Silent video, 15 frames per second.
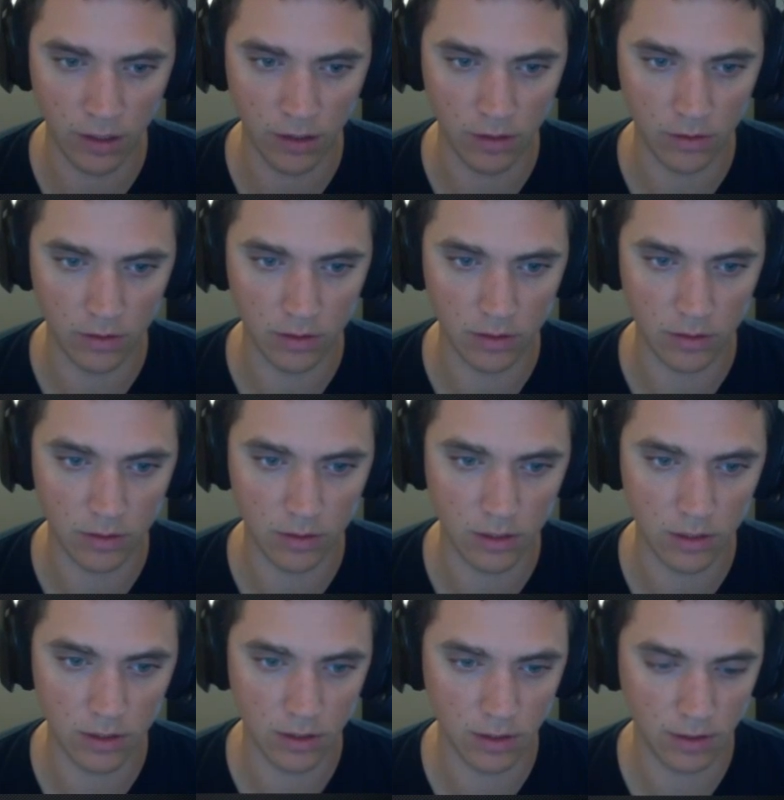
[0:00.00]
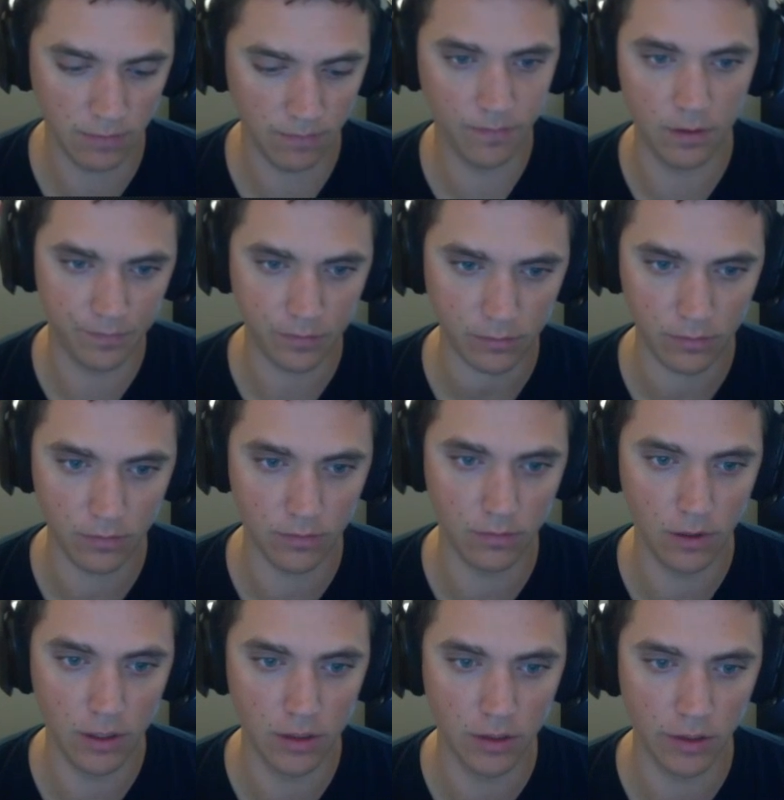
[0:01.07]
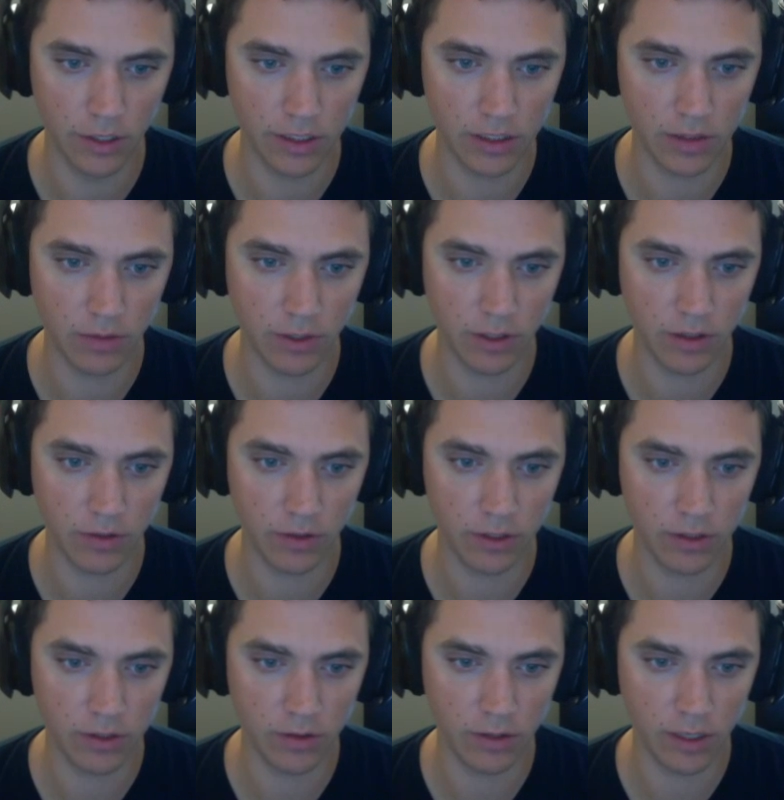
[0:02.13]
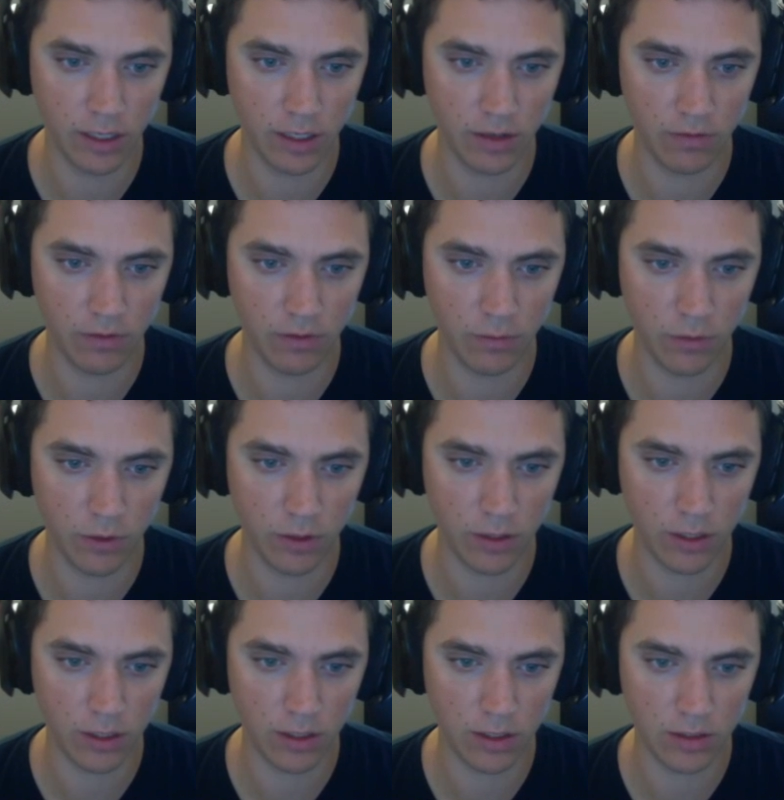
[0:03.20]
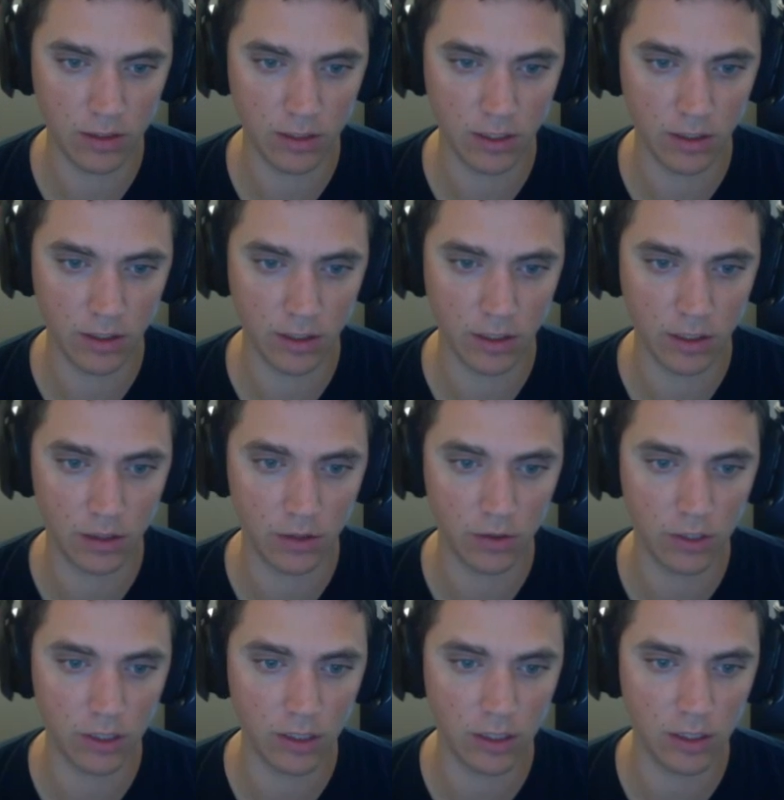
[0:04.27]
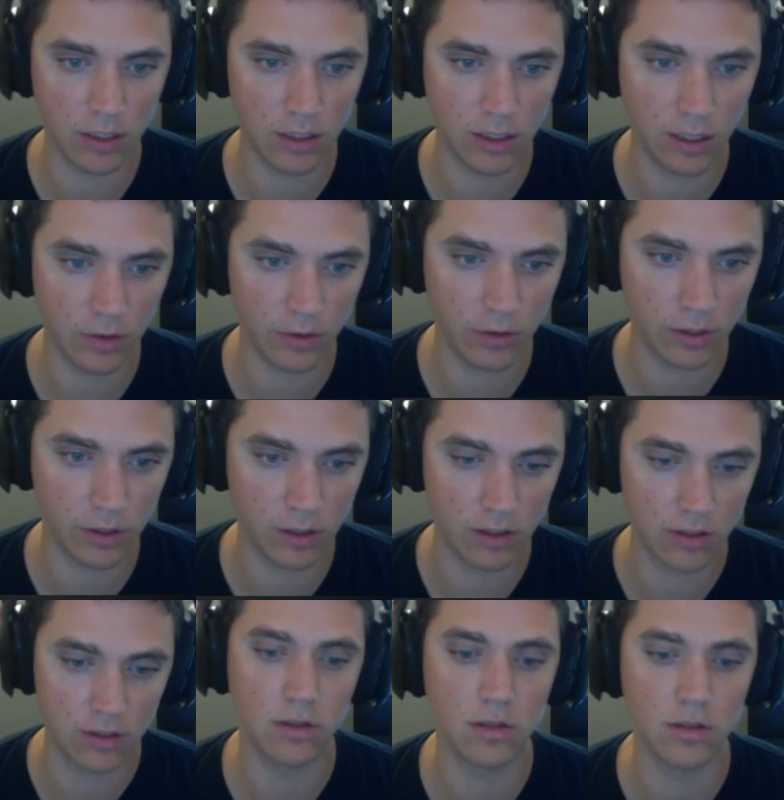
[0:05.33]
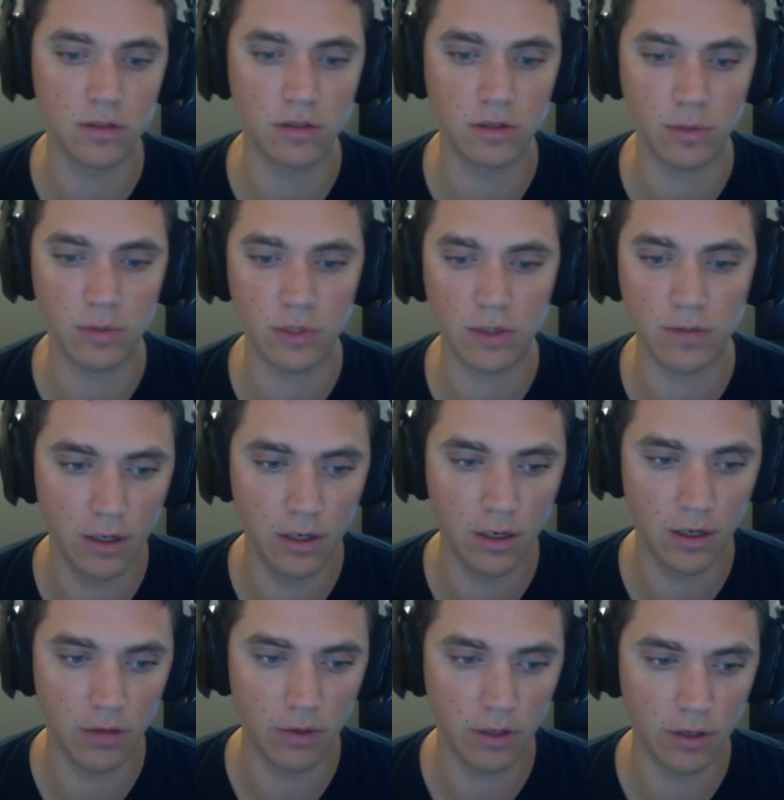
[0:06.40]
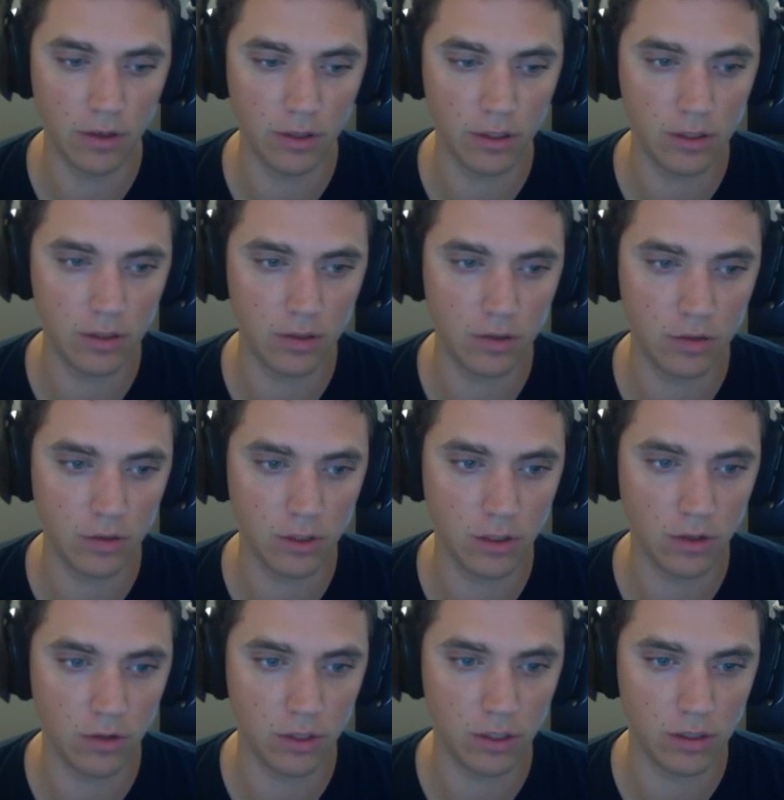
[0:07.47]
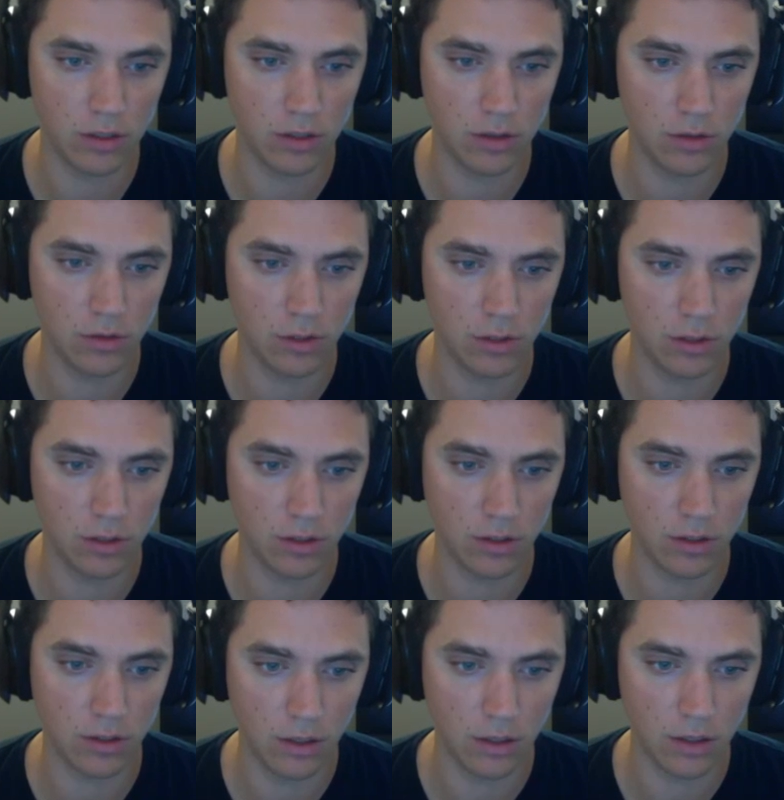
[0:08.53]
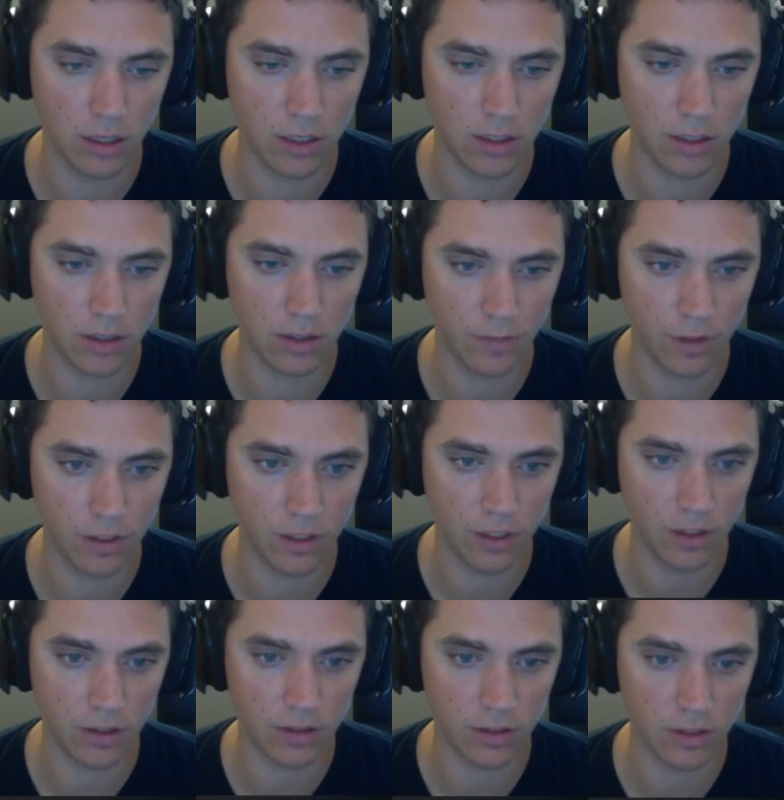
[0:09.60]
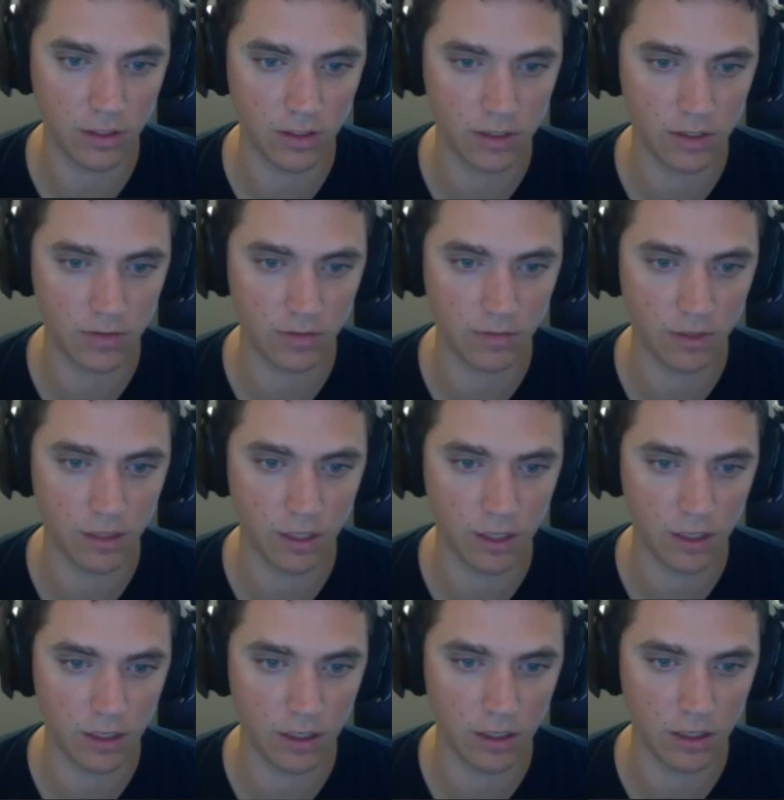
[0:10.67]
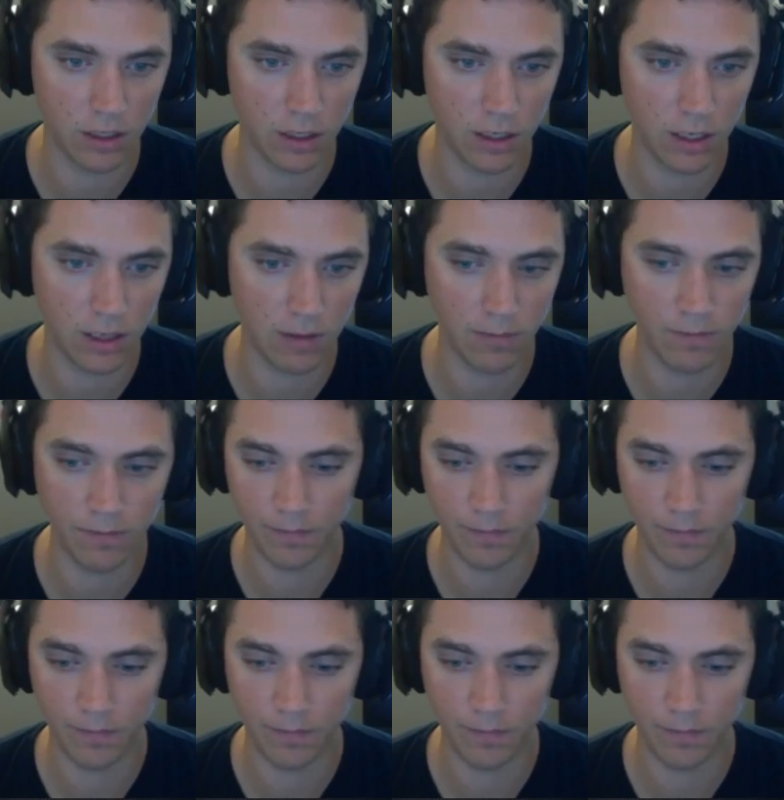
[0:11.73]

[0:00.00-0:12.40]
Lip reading: it looks decent. So next we are going to add a few more things that are included in the download in the description. We're going to go into the closet, the janitor's closet, and in the game